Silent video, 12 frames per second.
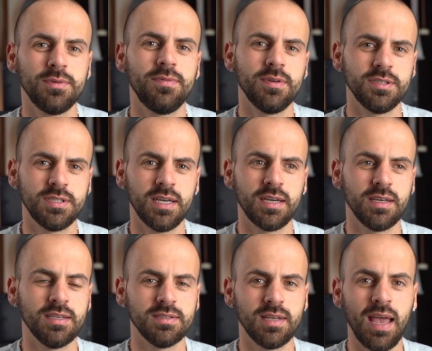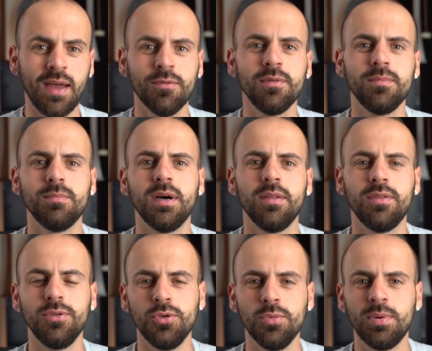refund check is every month
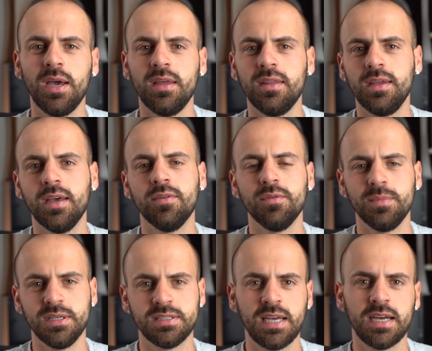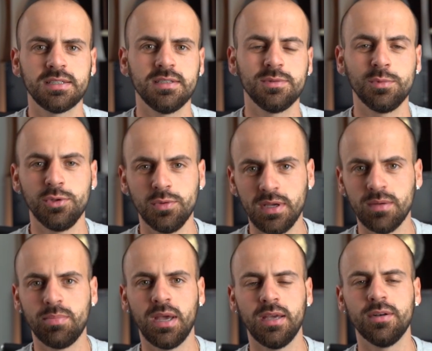you pay the government taxes. When you
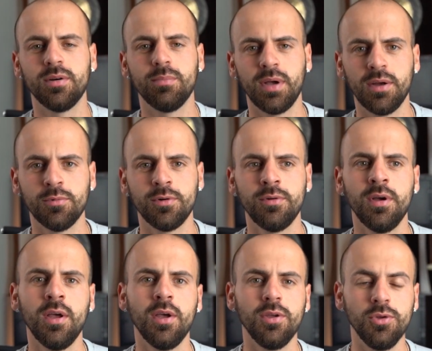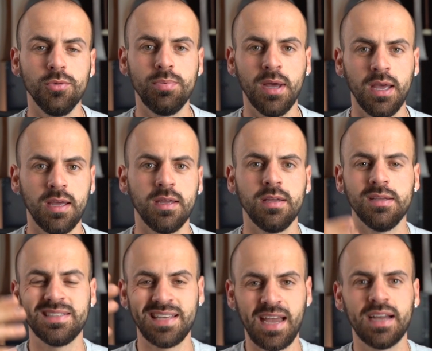get paid on payroll, you pay
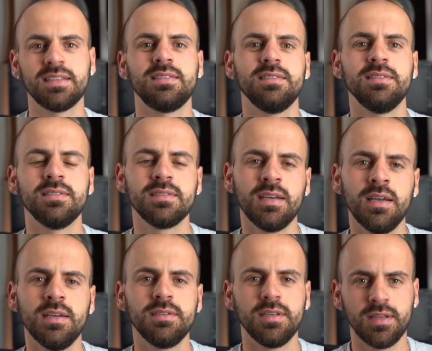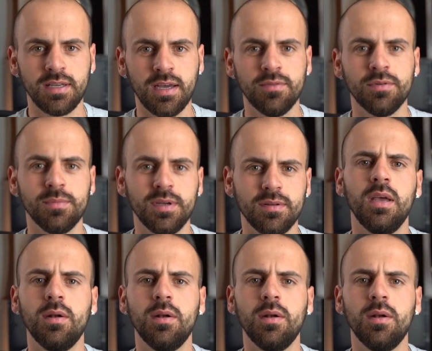taxes to the government.